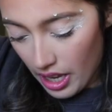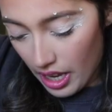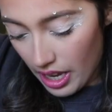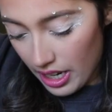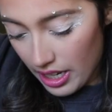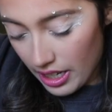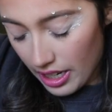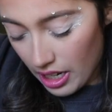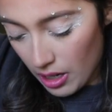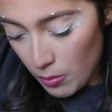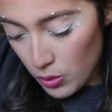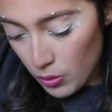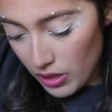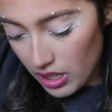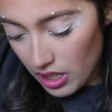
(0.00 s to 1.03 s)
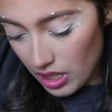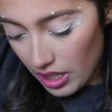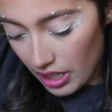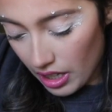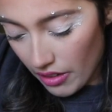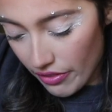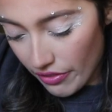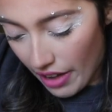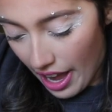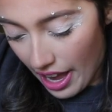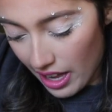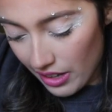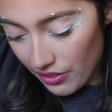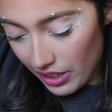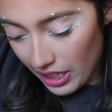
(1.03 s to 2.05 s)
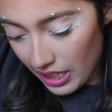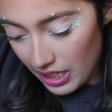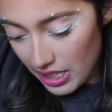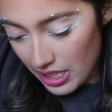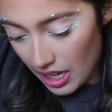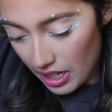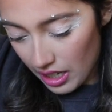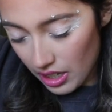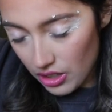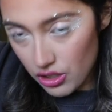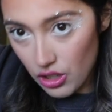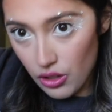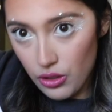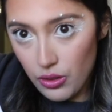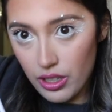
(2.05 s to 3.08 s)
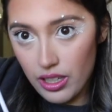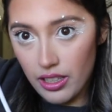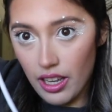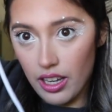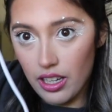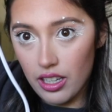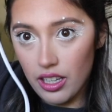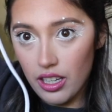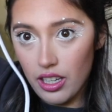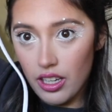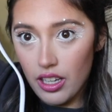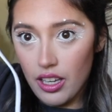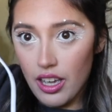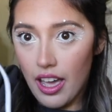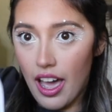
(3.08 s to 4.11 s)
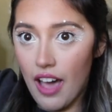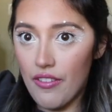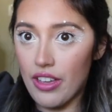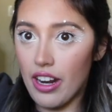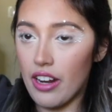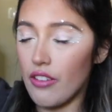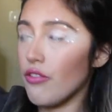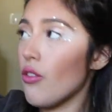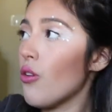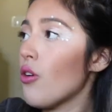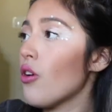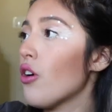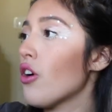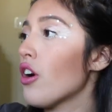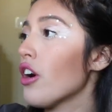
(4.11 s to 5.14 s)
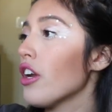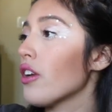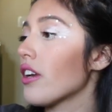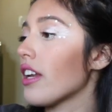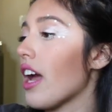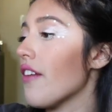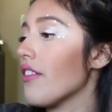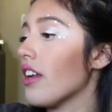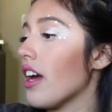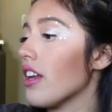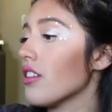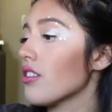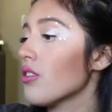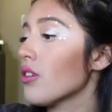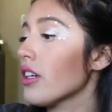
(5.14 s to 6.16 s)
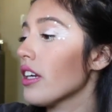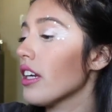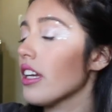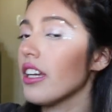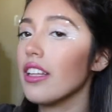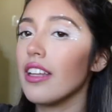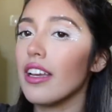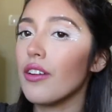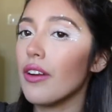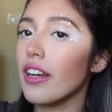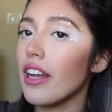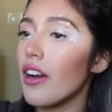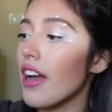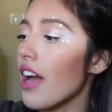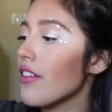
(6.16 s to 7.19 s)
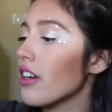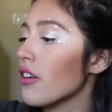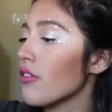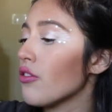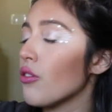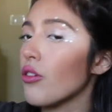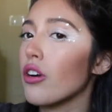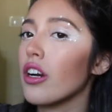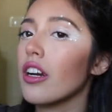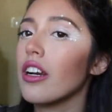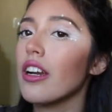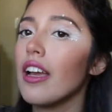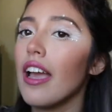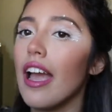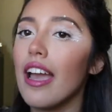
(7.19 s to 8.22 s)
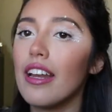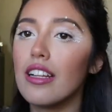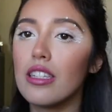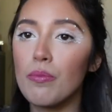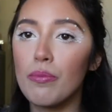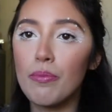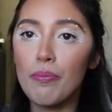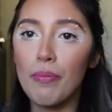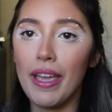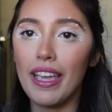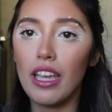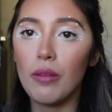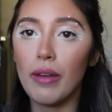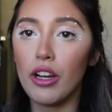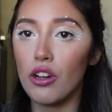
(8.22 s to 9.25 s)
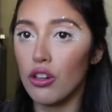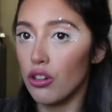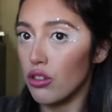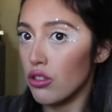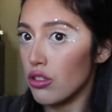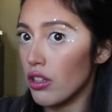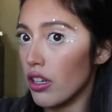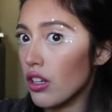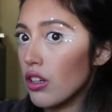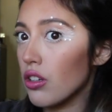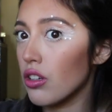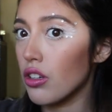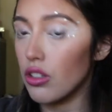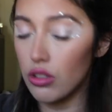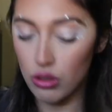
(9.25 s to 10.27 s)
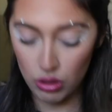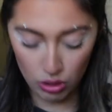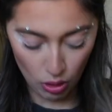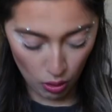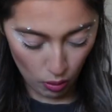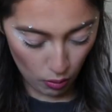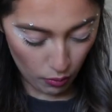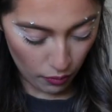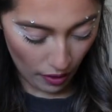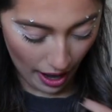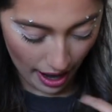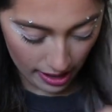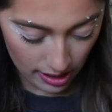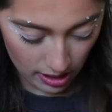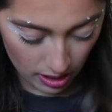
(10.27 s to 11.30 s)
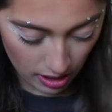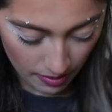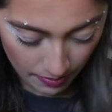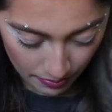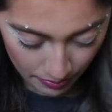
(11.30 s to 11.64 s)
And it comes with like a 5 heat setting. So you can like have it at a 4, you can have it at a 3. Like right now I have it at a 4 and it's making my curls like so fast.